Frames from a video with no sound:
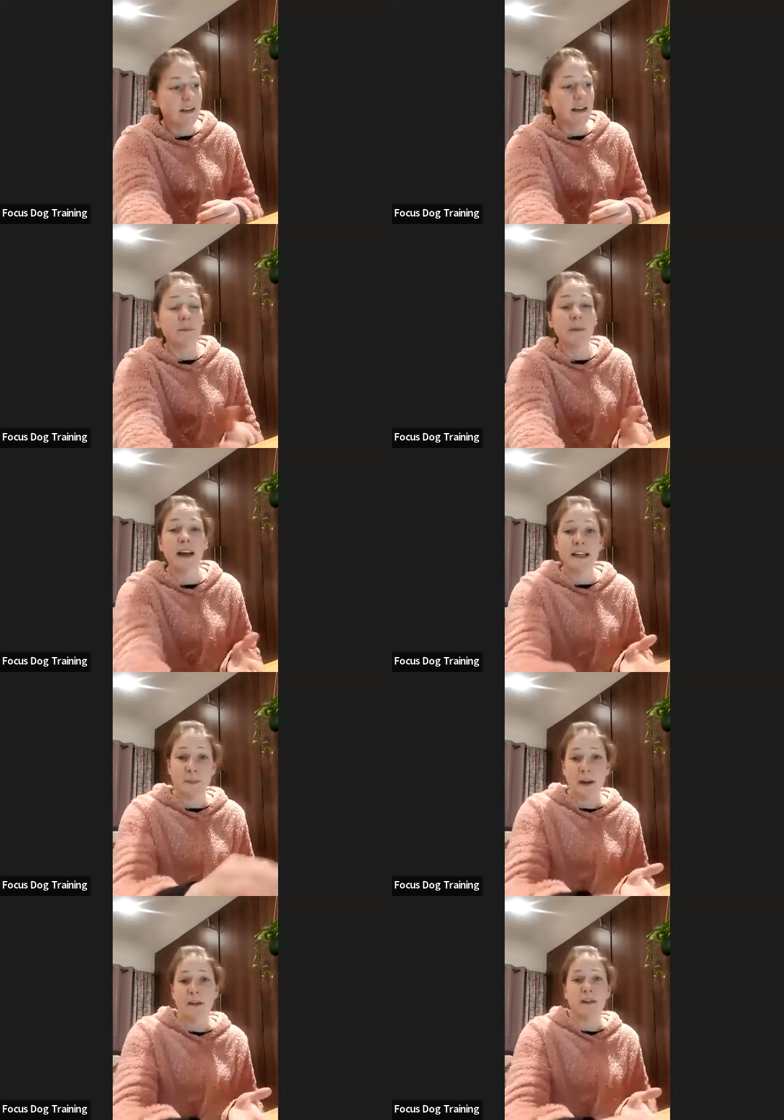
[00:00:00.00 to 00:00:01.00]
In my
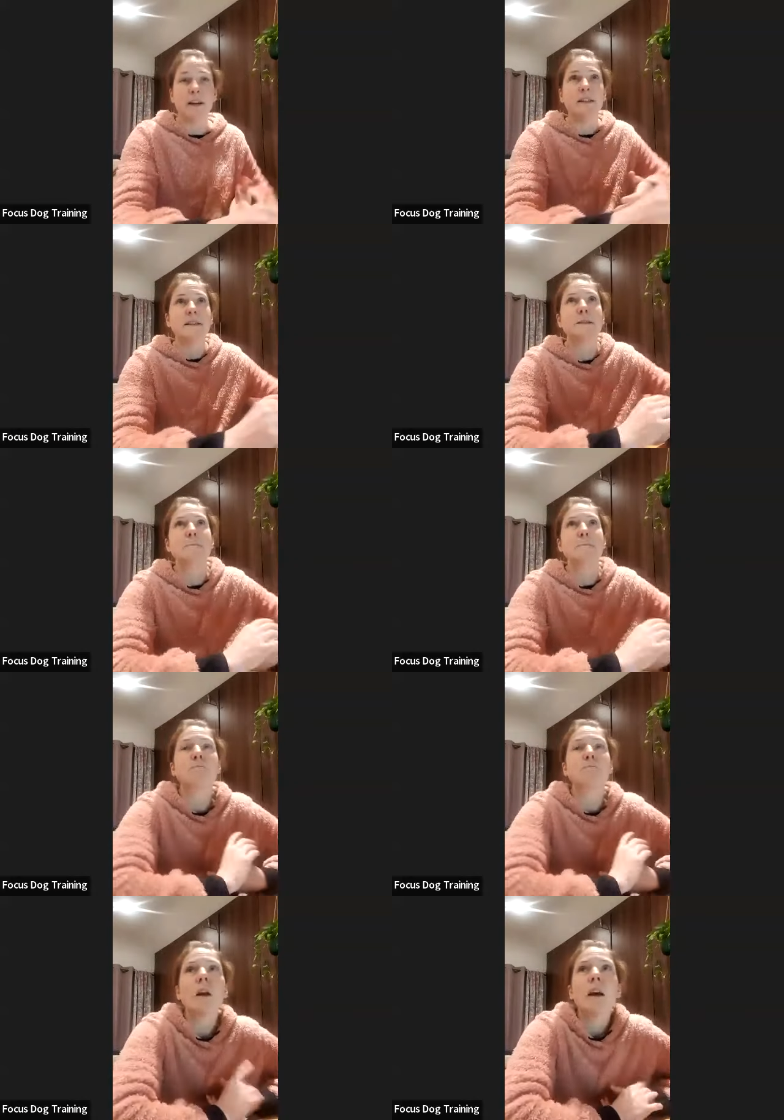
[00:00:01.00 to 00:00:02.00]
experience,
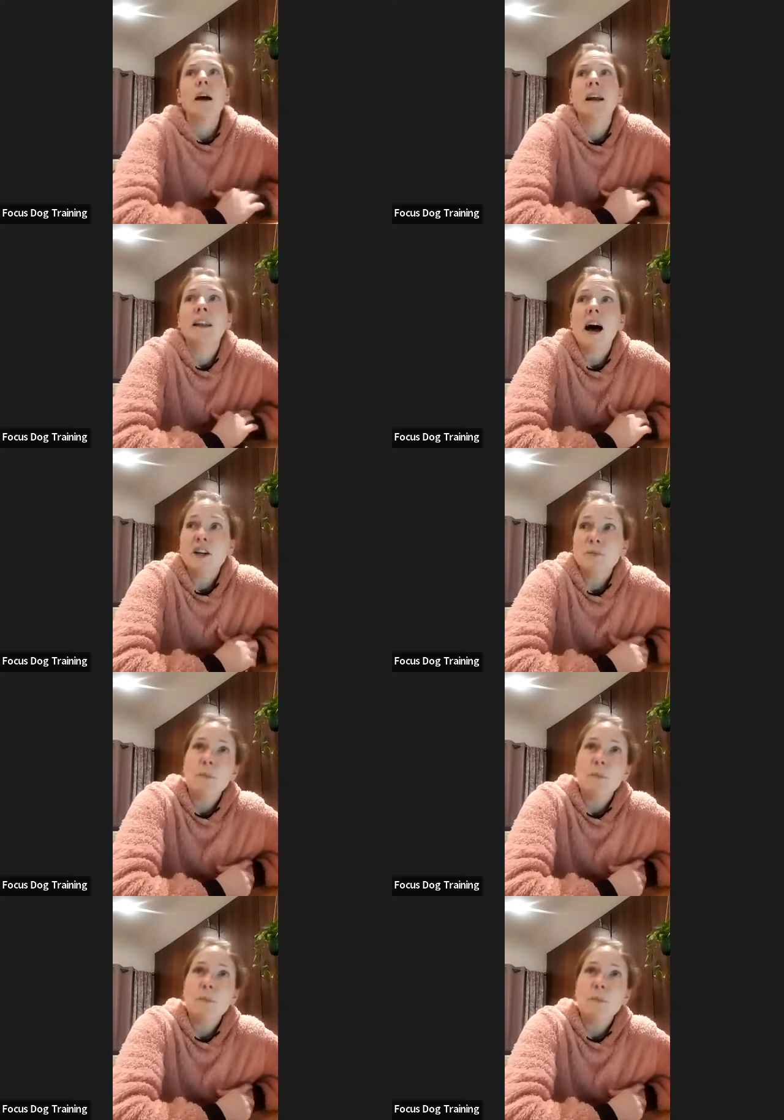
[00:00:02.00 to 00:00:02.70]
a large